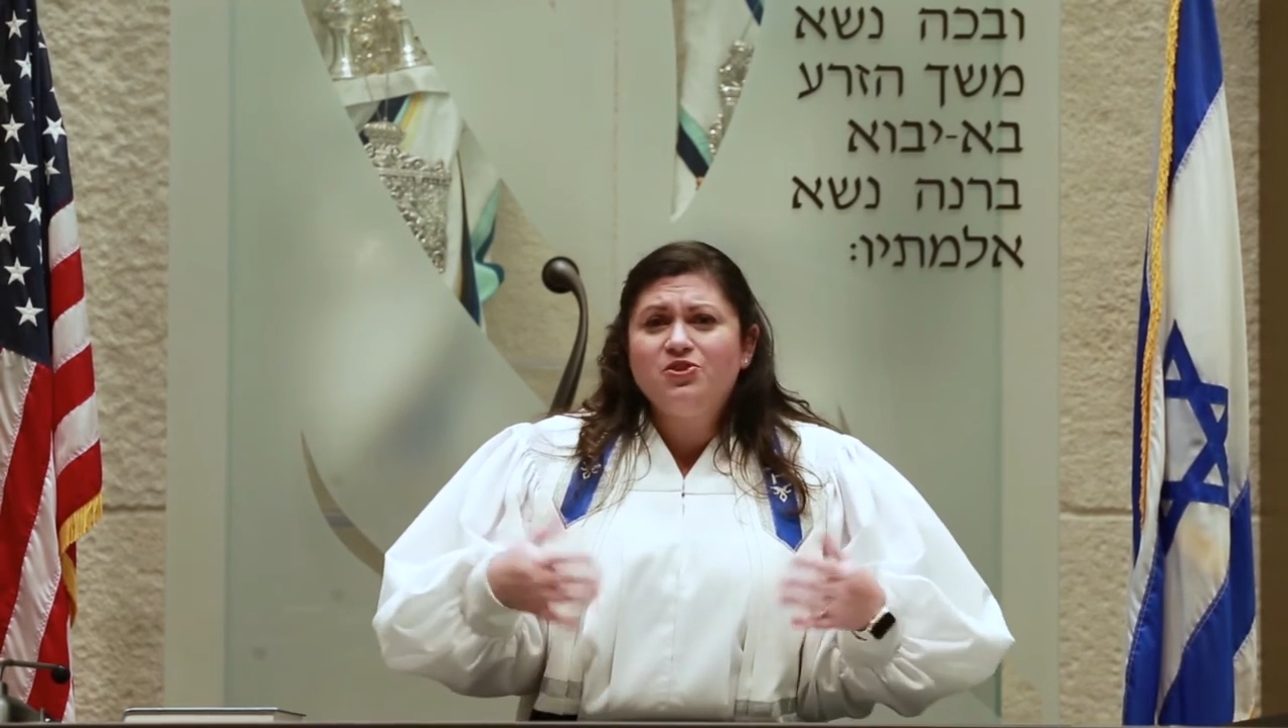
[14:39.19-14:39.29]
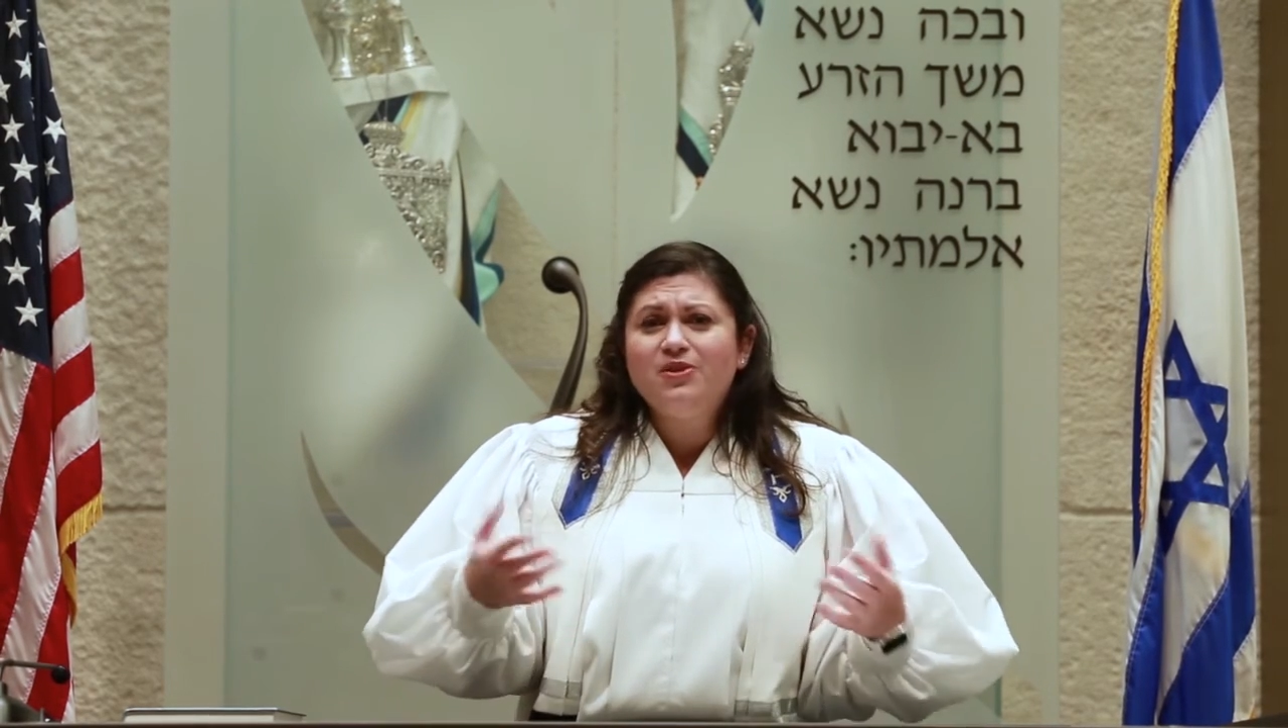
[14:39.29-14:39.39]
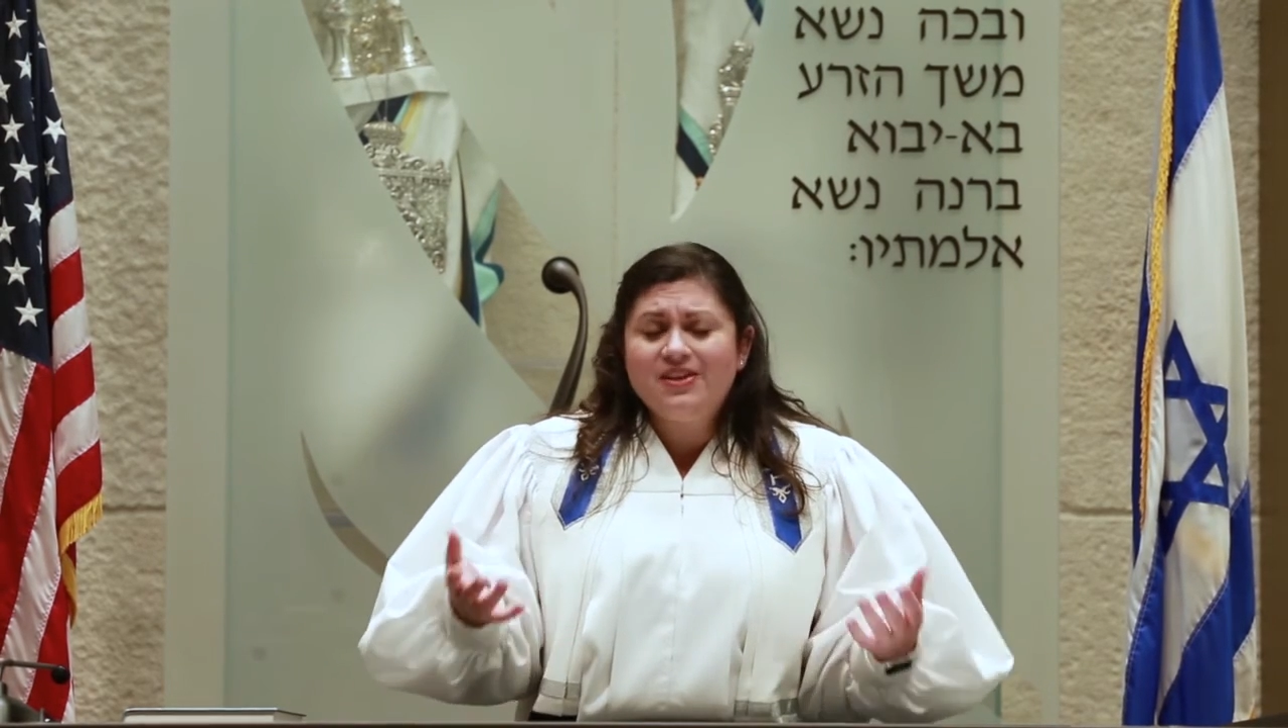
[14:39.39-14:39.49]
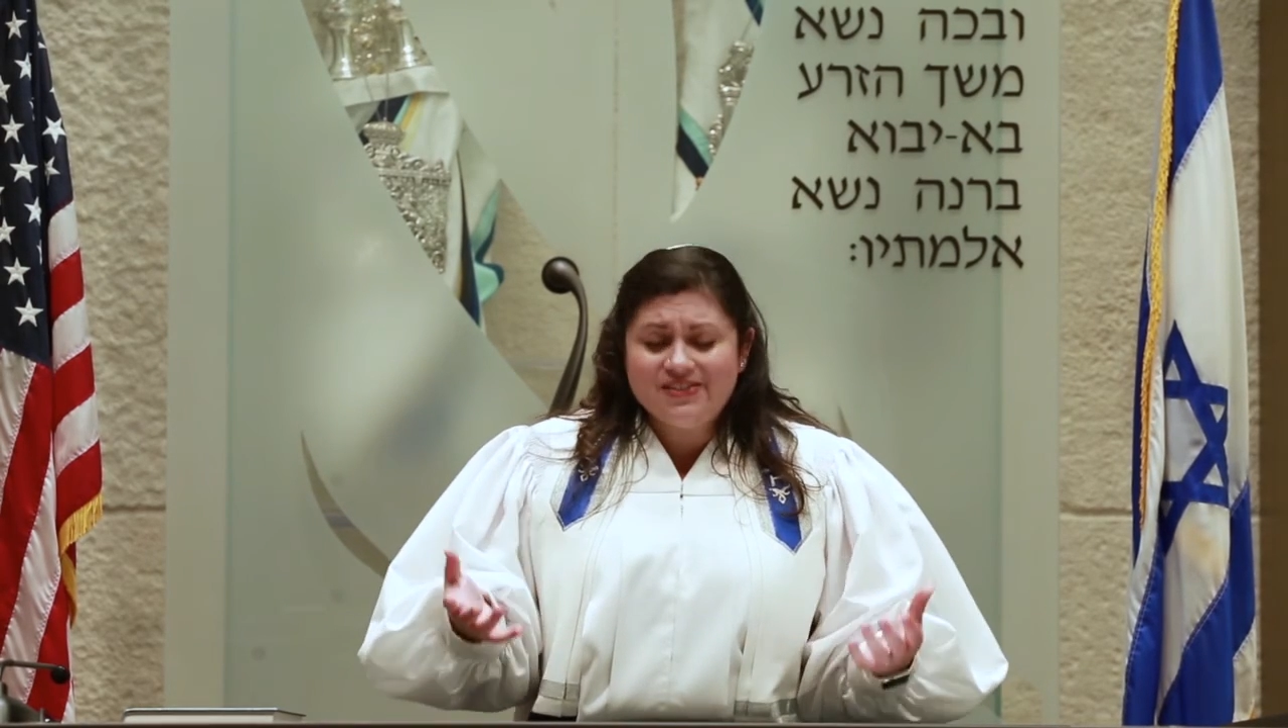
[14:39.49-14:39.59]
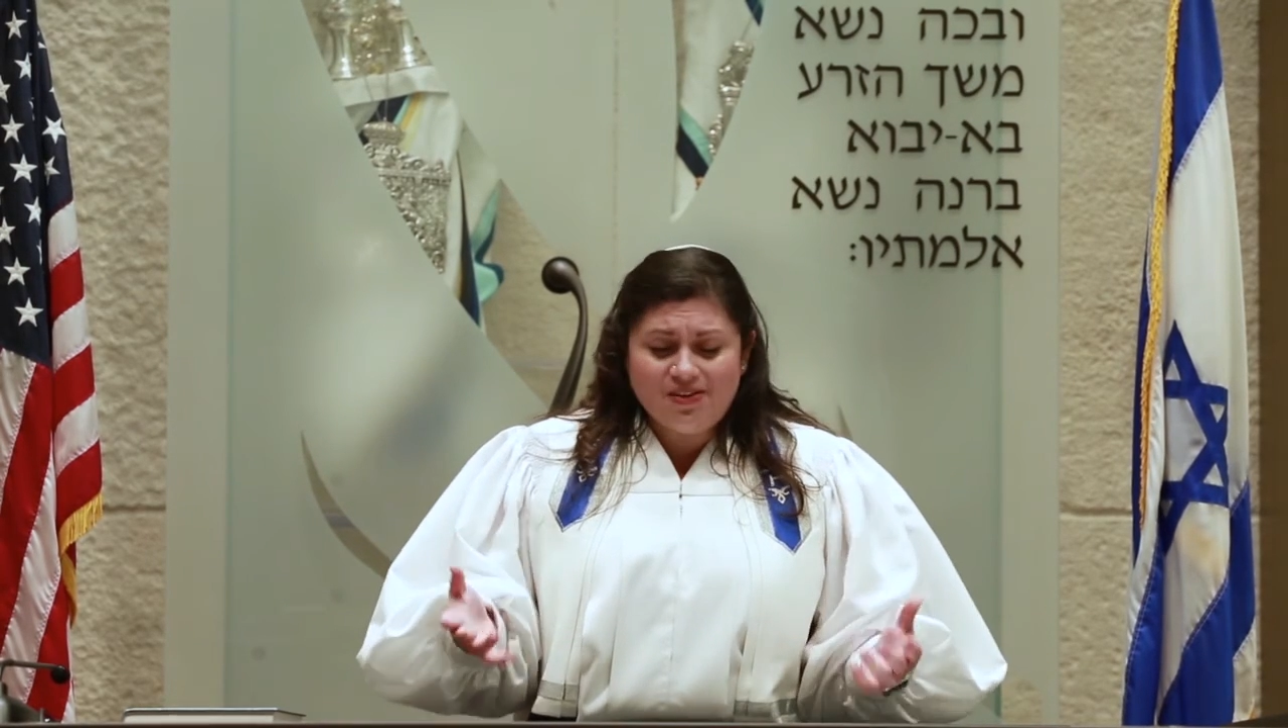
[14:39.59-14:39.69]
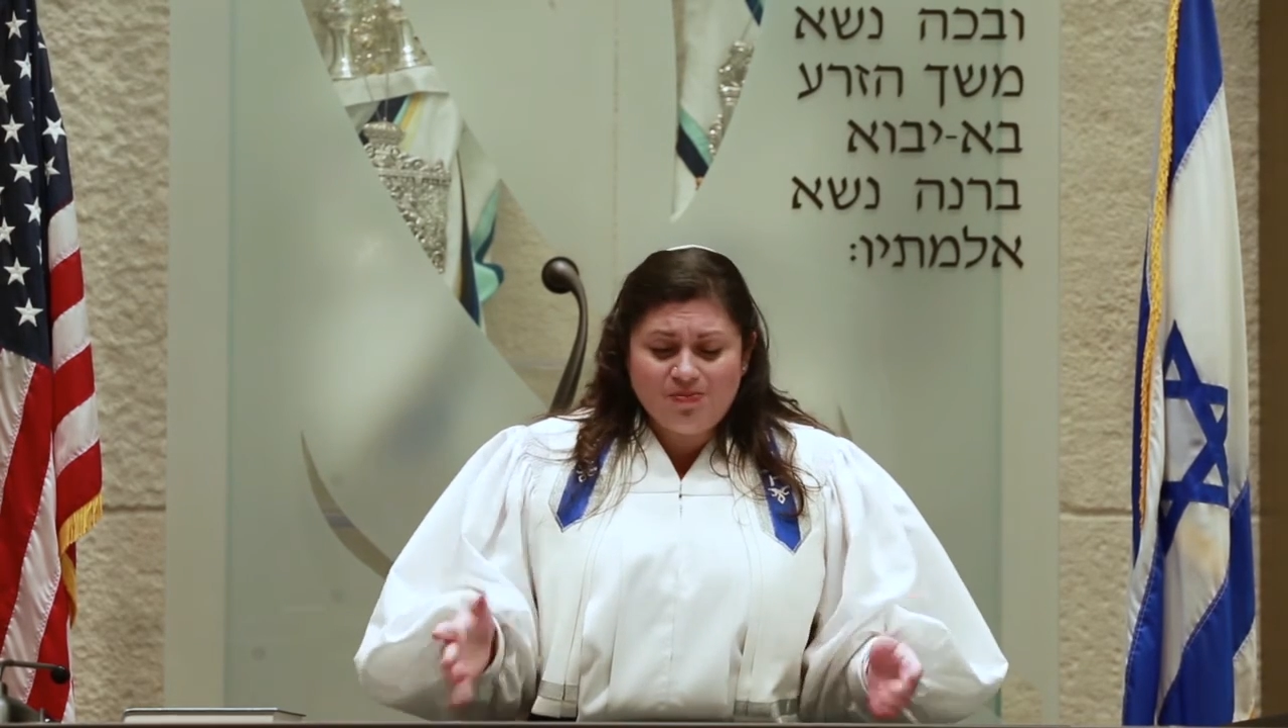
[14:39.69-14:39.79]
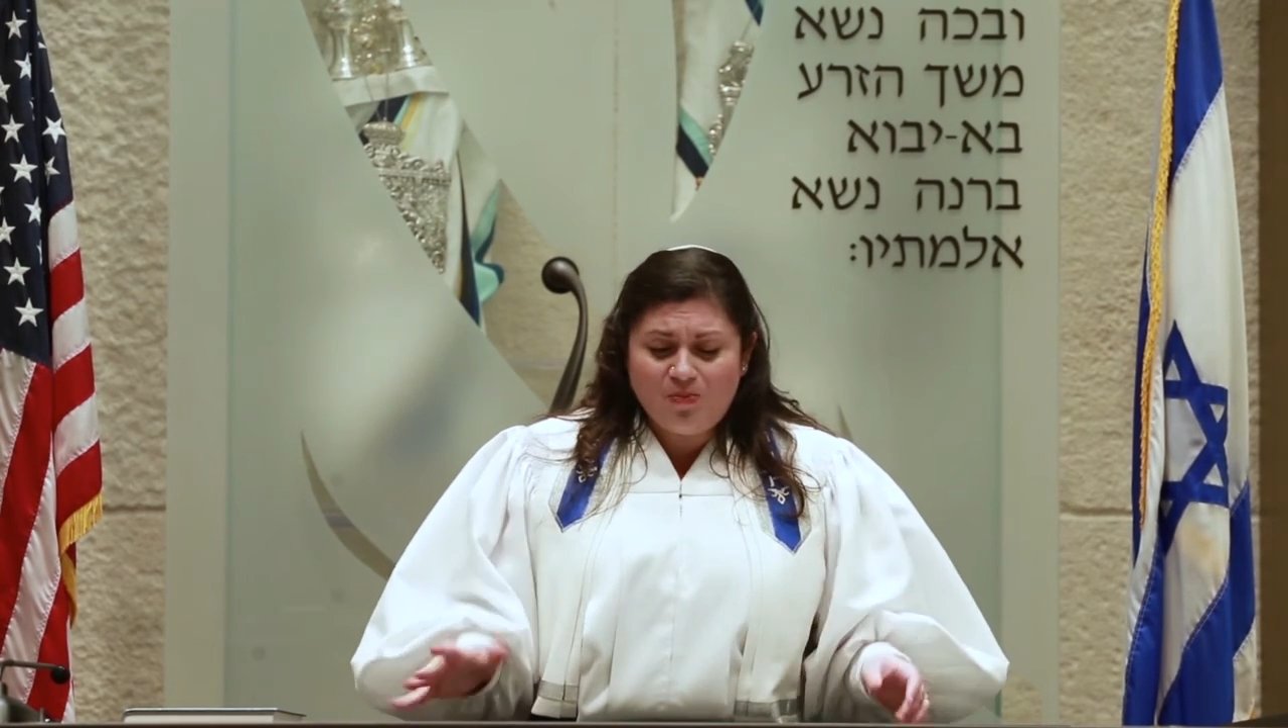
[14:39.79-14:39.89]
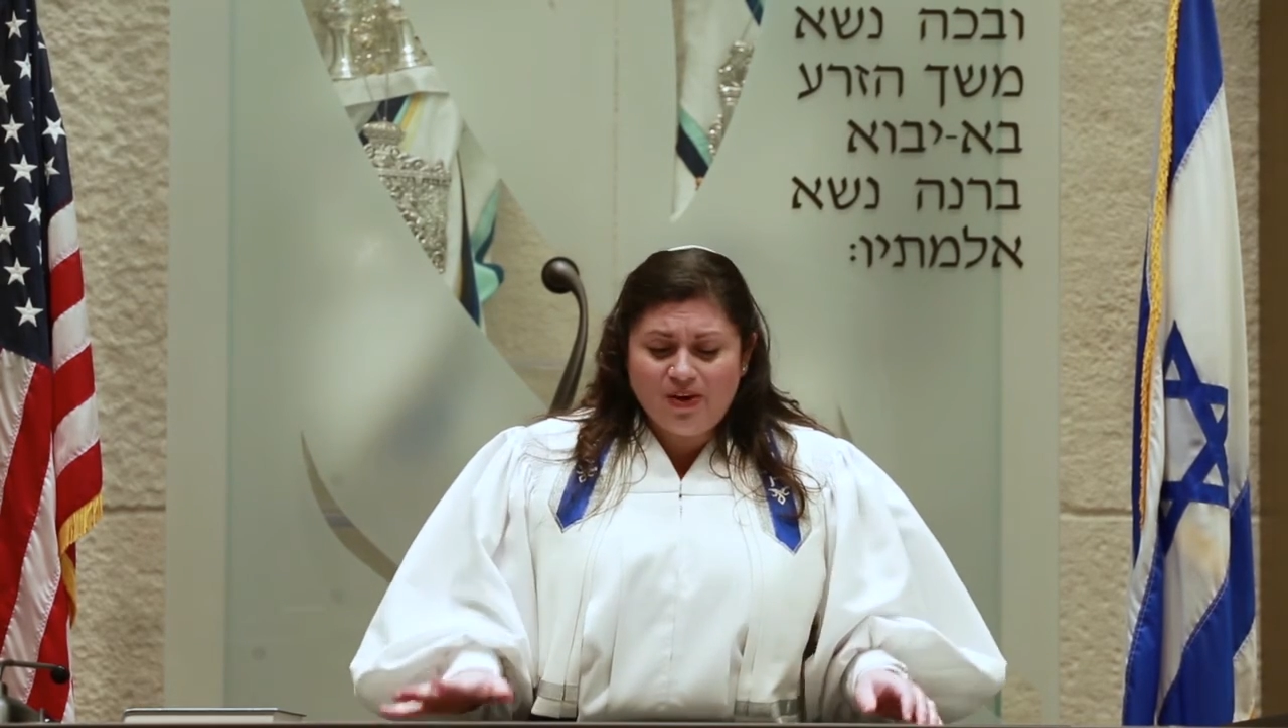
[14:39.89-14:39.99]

Judaism